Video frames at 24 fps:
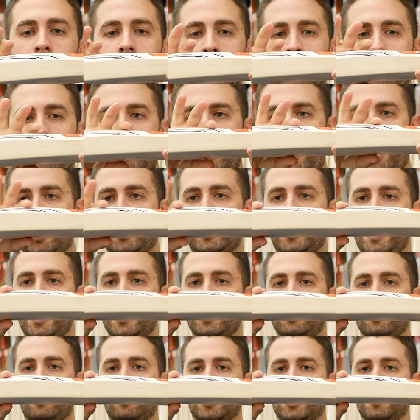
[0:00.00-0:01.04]
so a
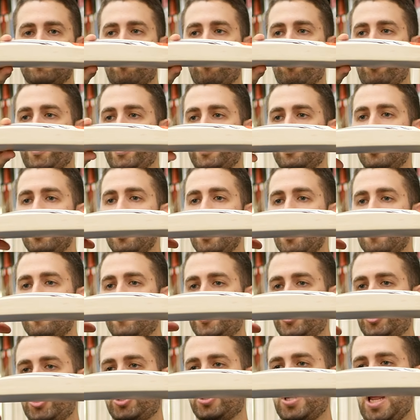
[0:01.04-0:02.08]
decent spine
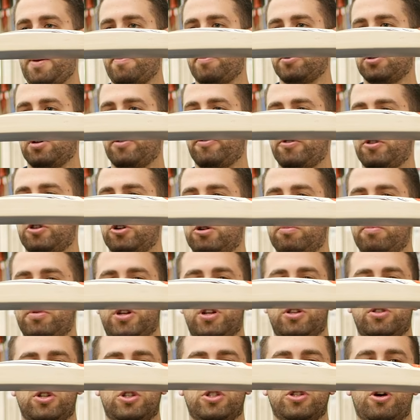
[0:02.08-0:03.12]
that just tapers off a little
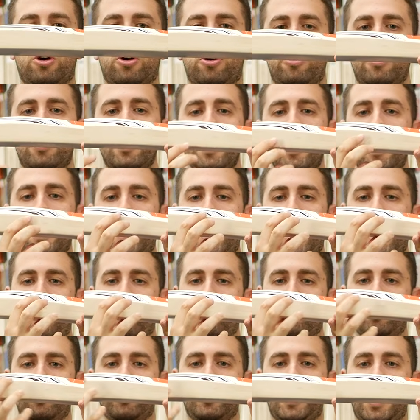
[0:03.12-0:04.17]
bit in the toe,
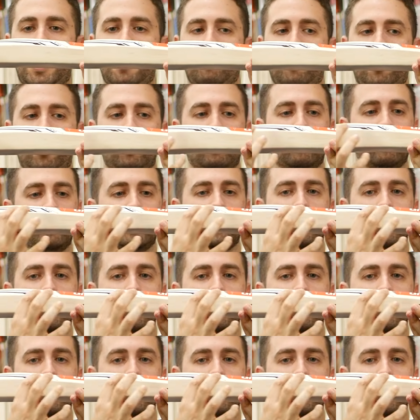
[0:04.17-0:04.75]
but you keep a good